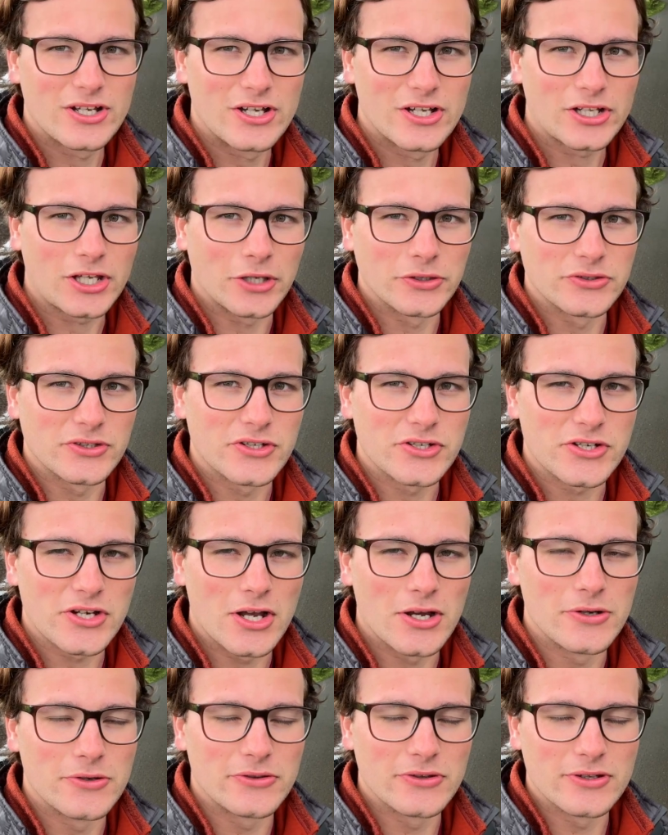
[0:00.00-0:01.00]
It goes to
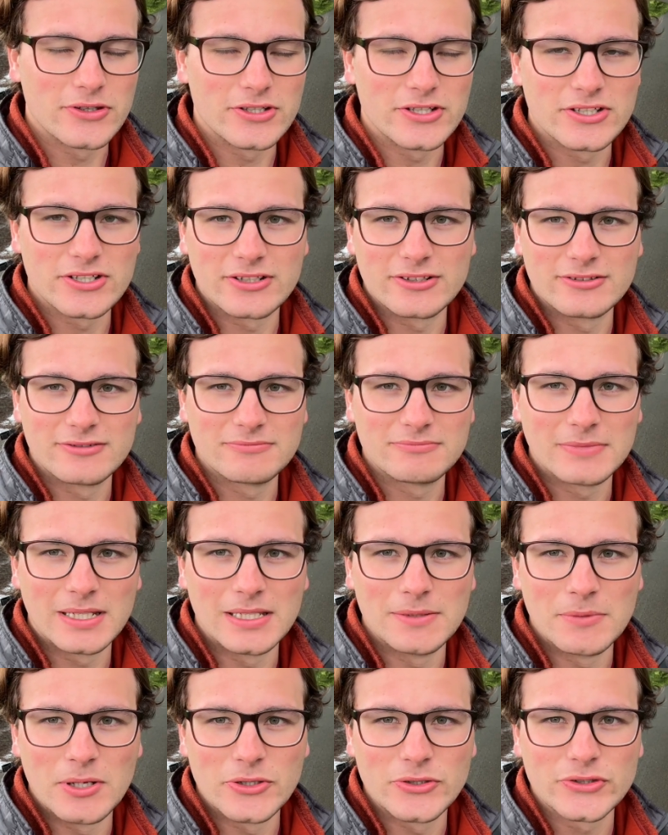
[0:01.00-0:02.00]
show that you should make
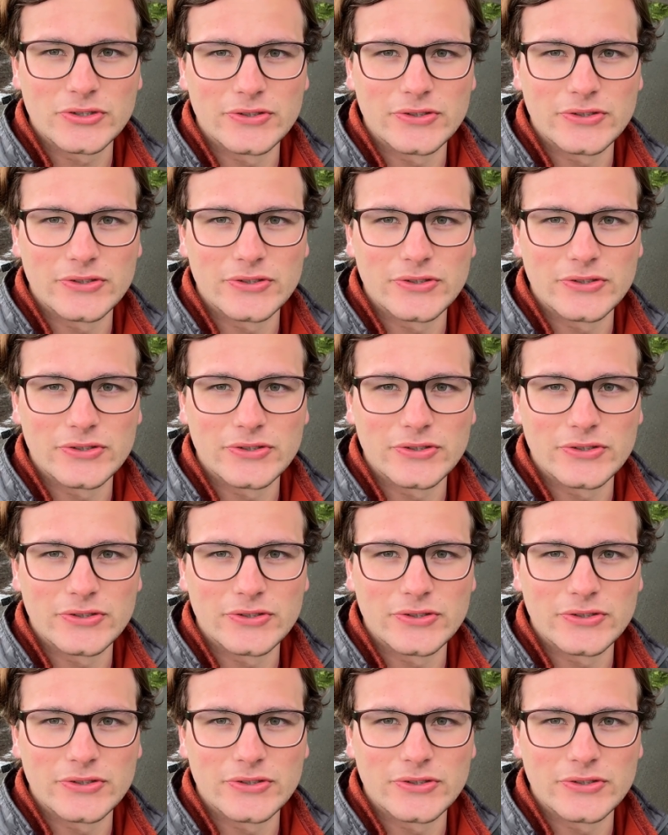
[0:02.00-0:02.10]
the most